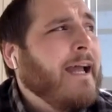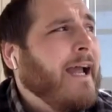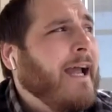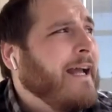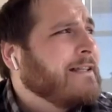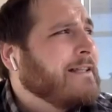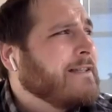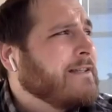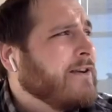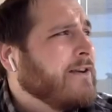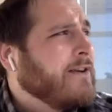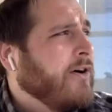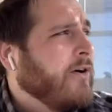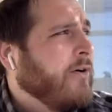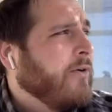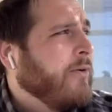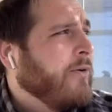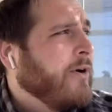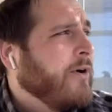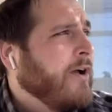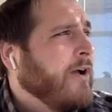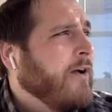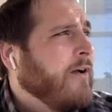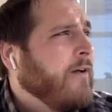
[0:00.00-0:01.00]
And
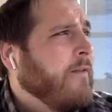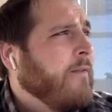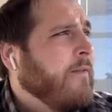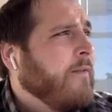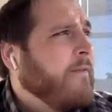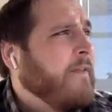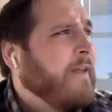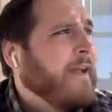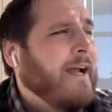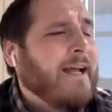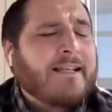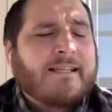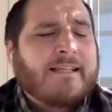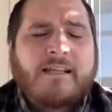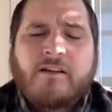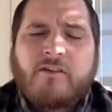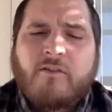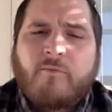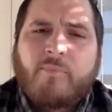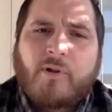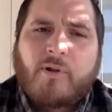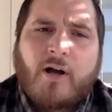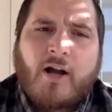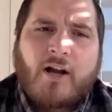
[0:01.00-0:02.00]
so the idea
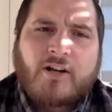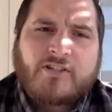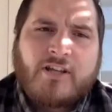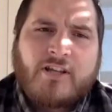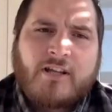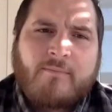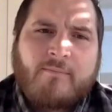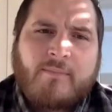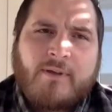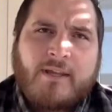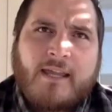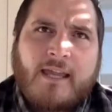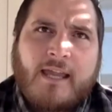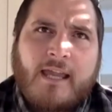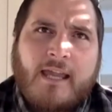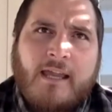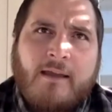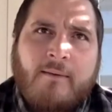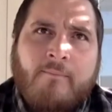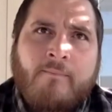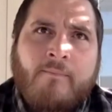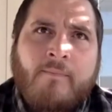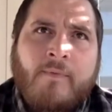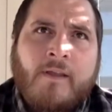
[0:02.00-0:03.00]
of blockchain
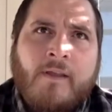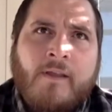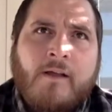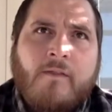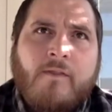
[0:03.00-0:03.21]
became